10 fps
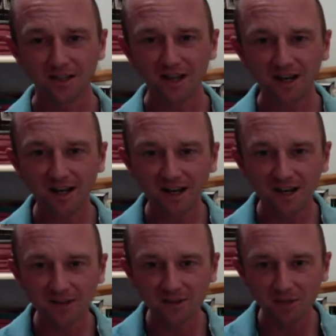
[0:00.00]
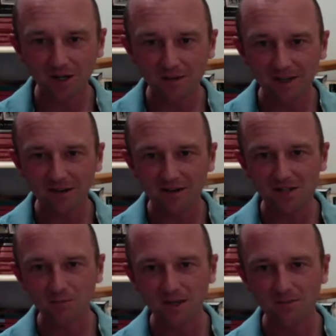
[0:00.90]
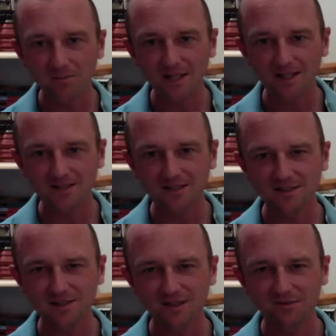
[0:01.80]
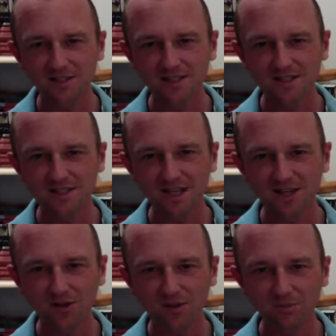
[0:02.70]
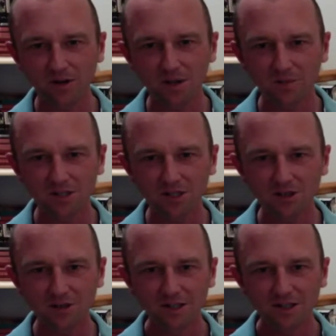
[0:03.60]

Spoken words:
The Palmer Garrett's homemade pizzas, lovely steak on the barbecue.